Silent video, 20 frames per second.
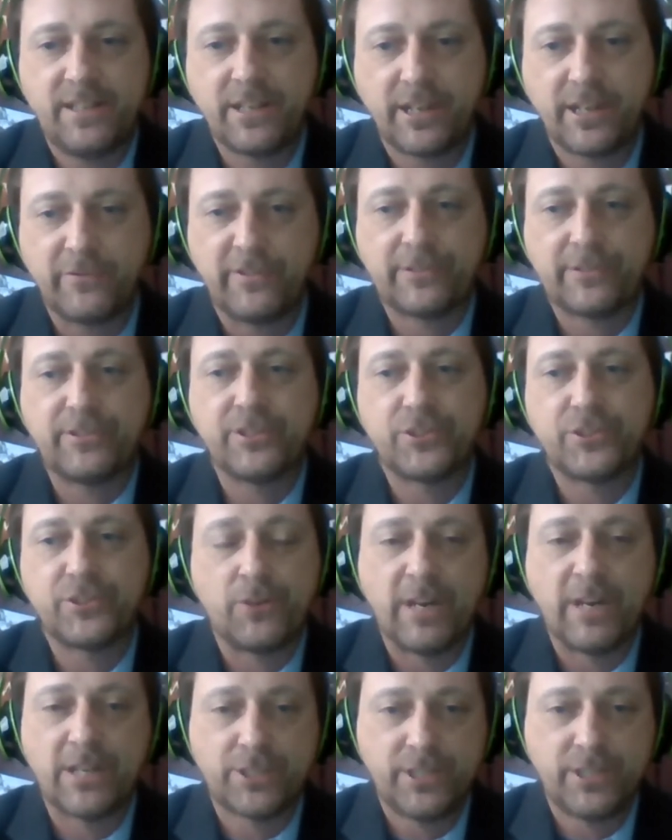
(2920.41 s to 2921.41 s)
and
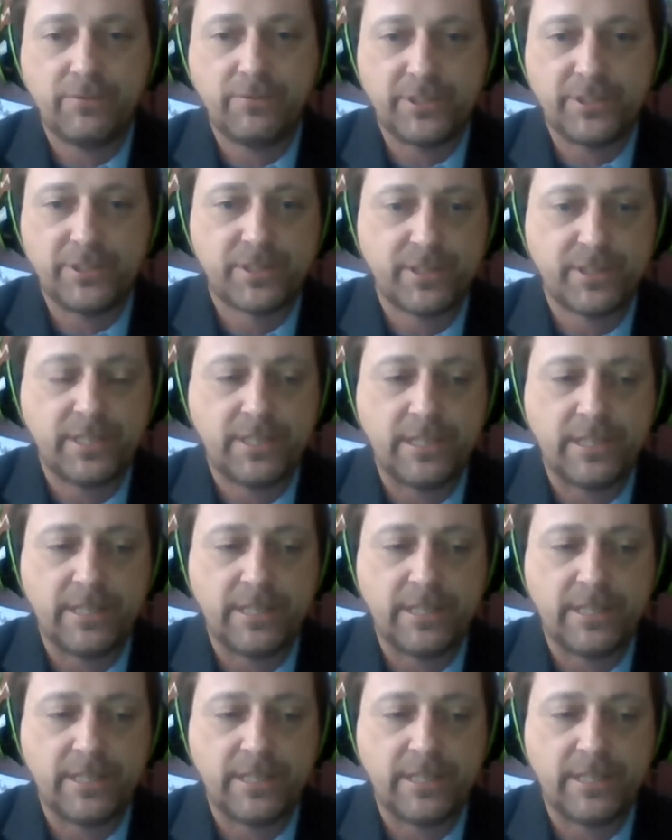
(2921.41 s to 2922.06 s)
conflicted so much.